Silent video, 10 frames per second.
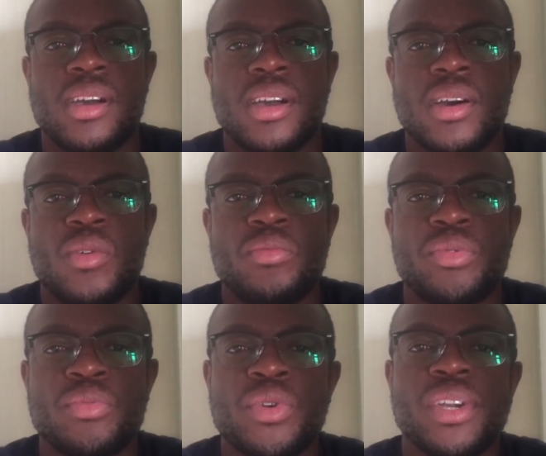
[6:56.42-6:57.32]
I'll be
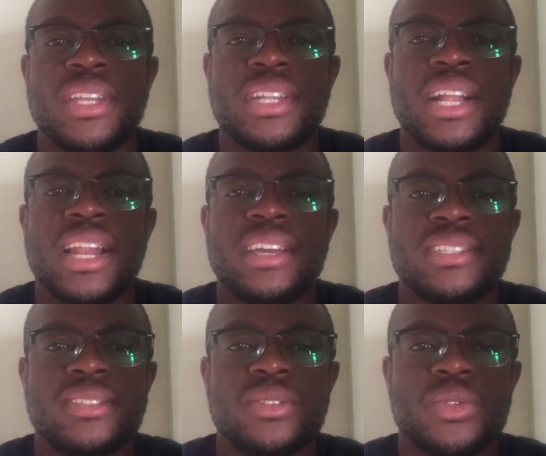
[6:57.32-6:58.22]
more inclined
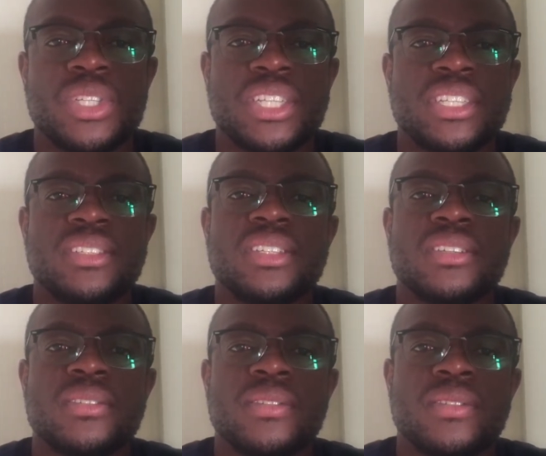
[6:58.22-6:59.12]
to trading
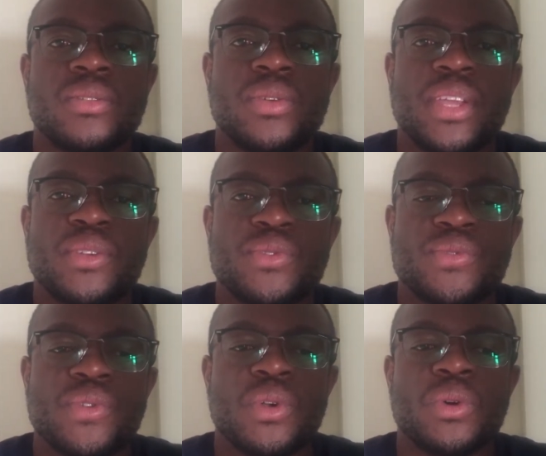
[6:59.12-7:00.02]
and to
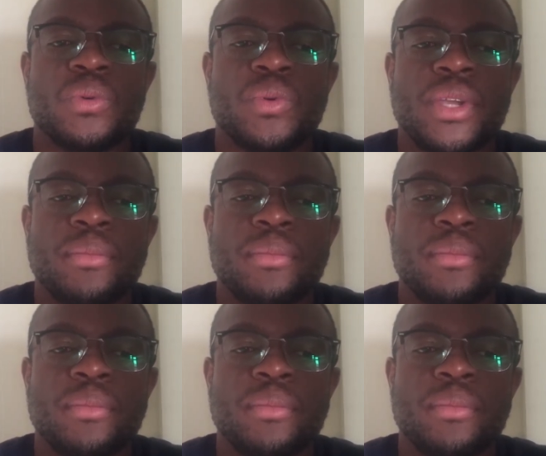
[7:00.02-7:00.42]
following